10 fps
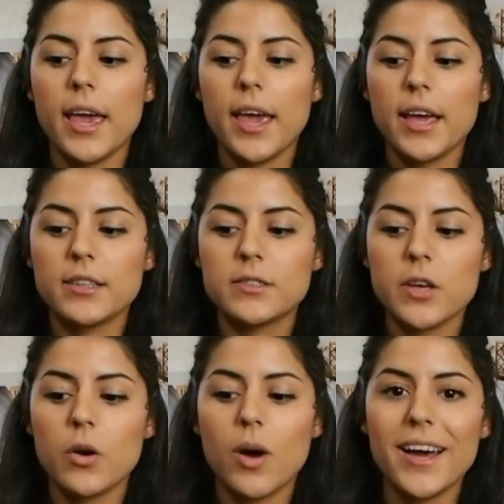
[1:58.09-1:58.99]
And
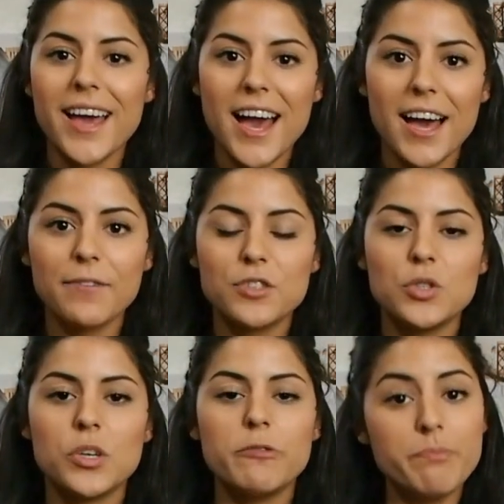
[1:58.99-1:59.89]
so I have
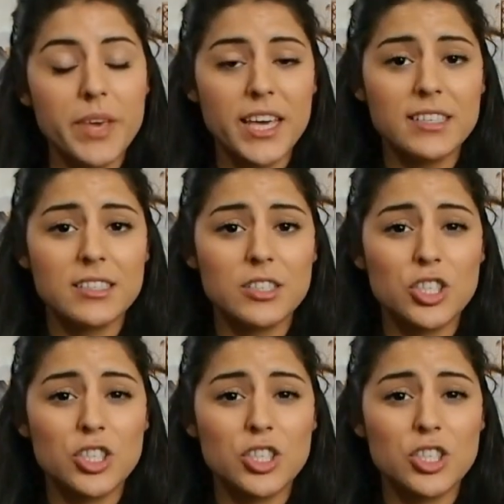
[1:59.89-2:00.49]
to commit